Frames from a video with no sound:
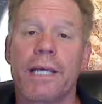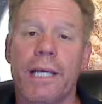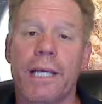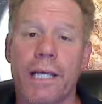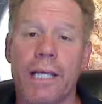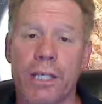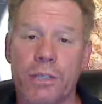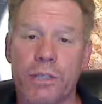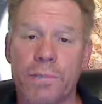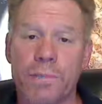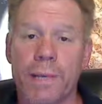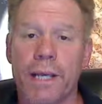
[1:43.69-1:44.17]

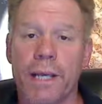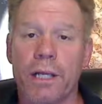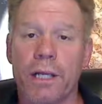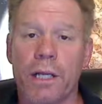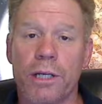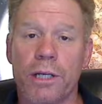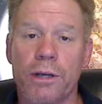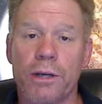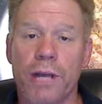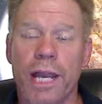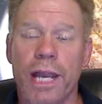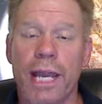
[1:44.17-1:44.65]
Ishmael
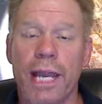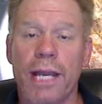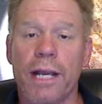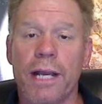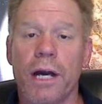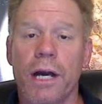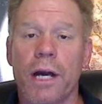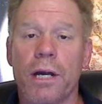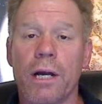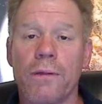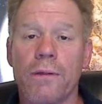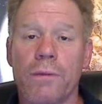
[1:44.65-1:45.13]
under
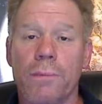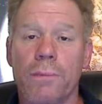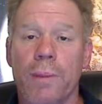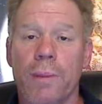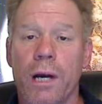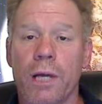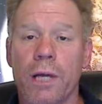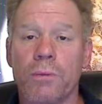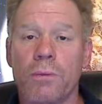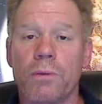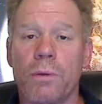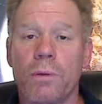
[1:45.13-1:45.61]
Hagar, the
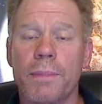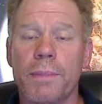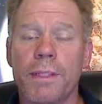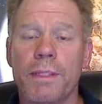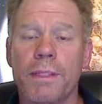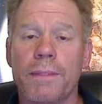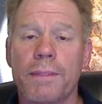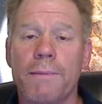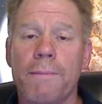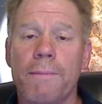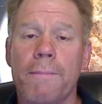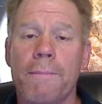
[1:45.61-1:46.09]

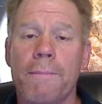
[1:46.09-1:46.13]
bondwoman.